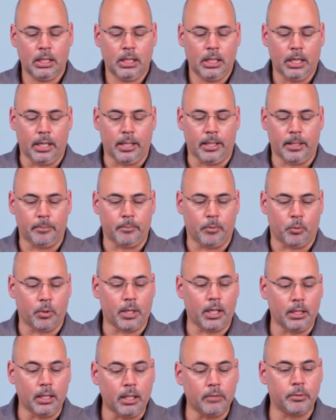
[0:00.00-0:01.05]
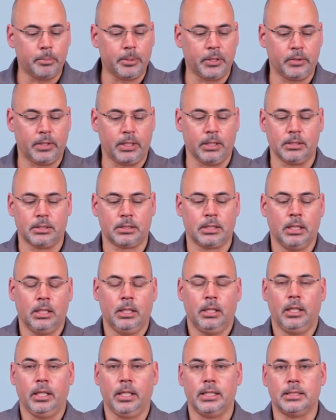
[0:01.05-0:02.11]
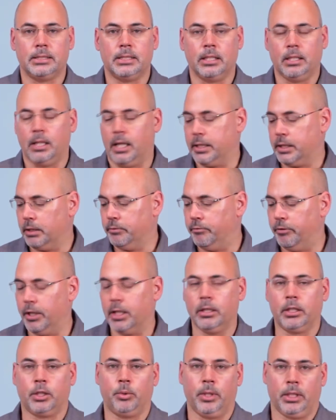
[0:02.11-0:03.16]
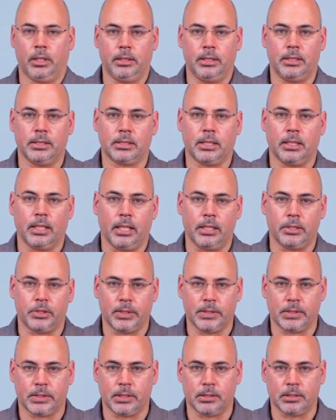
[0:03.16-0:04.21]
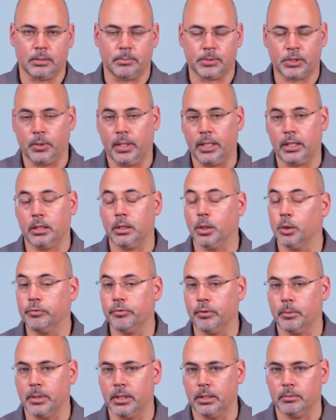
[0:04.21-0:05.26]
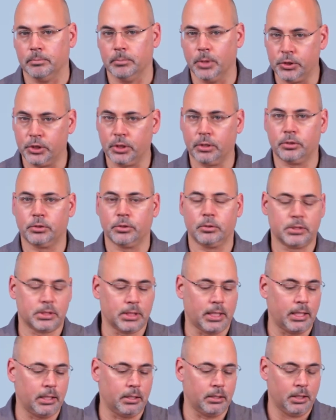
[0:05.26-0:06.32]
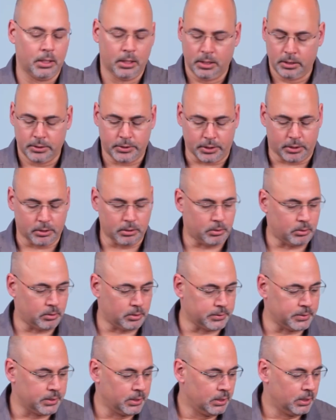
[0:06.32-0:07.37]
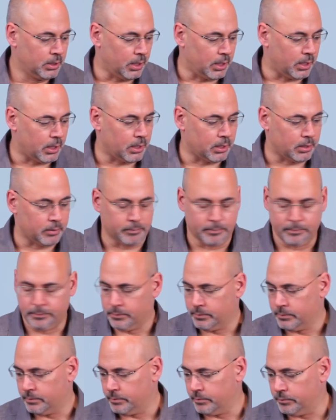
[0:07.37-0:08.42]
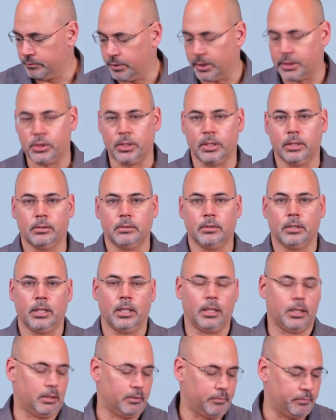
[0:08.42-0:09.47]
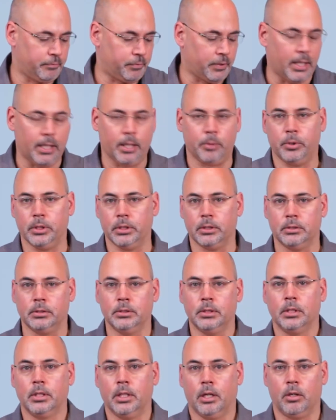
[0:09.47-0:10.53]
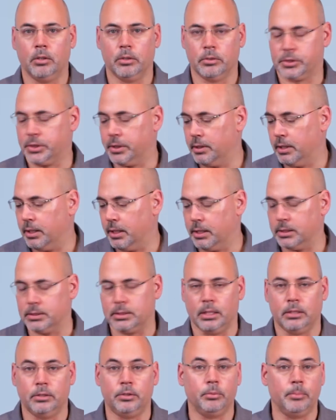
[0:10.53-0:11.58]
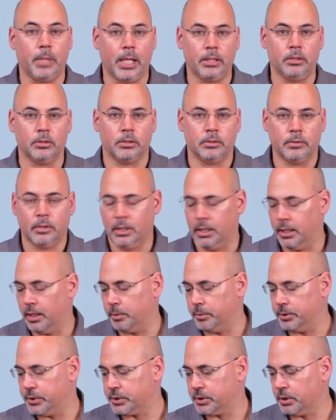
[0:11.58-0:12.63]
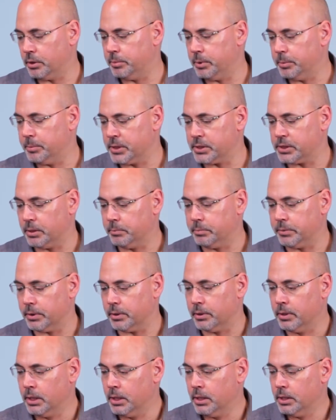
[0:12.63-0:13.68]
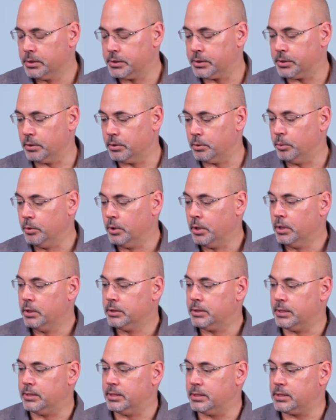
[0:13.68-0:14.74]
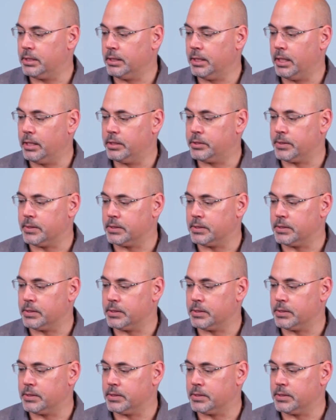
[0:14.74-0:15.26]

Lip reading: What I love about this is that I can very quickly disengage the system. So I can go from a motion control slider to good old friction, flywheel, all those good things, and do manual, which is going to be much simpler. So to disengage the